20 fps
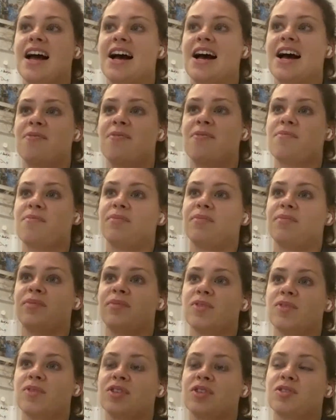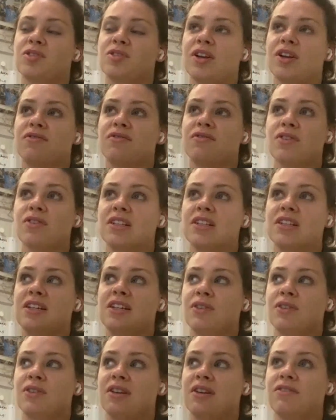
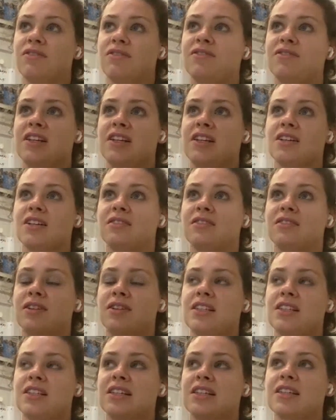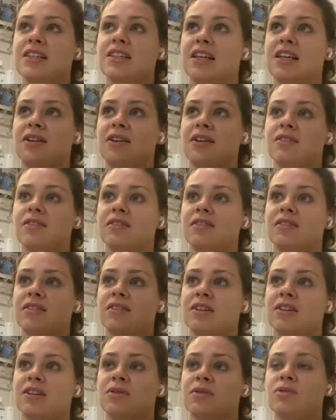2014, 2015, and 2016,
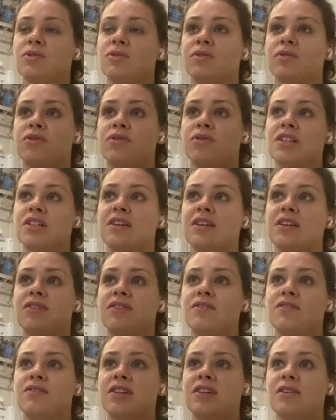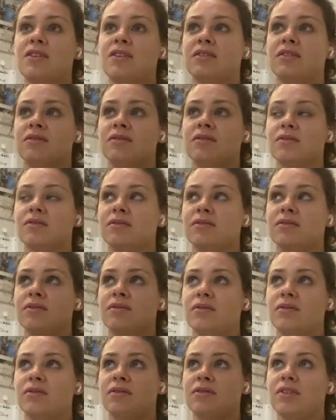I suppose 14 and 15,
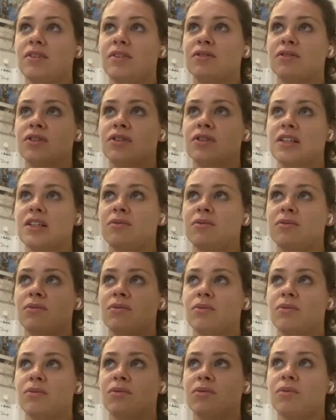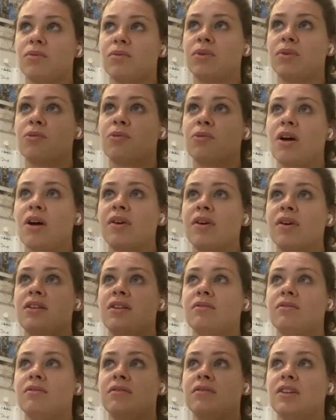14, we were
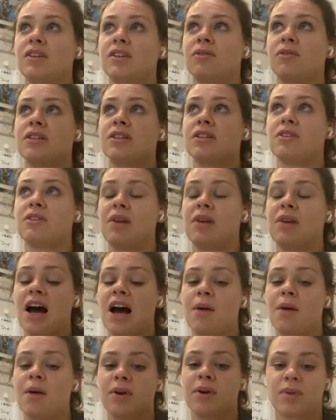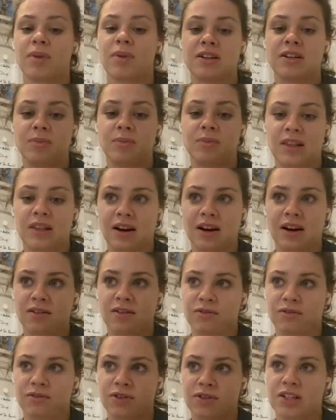probably, extremely happy and proud to be
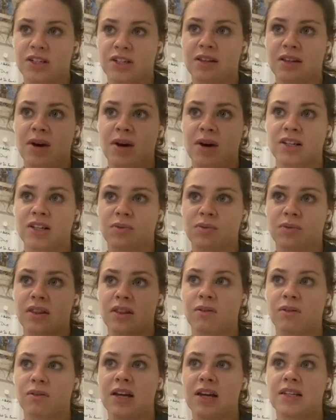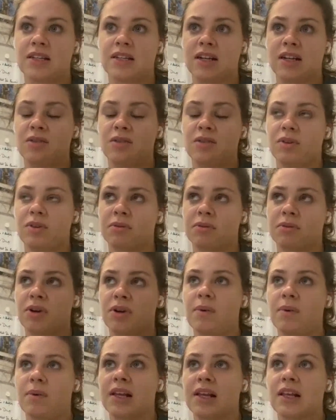there. Unfortunately, the match went the way it did. We were
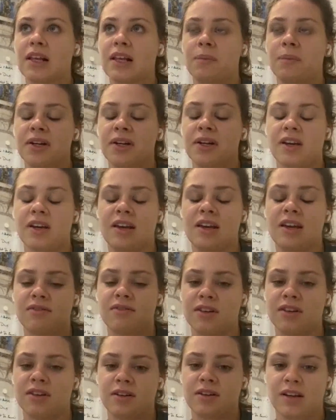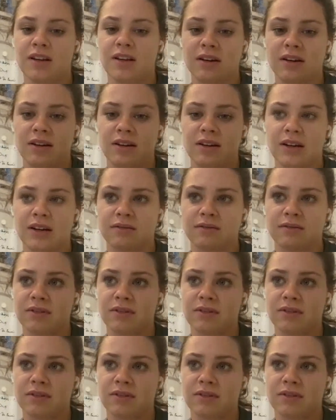probably a little bit naive in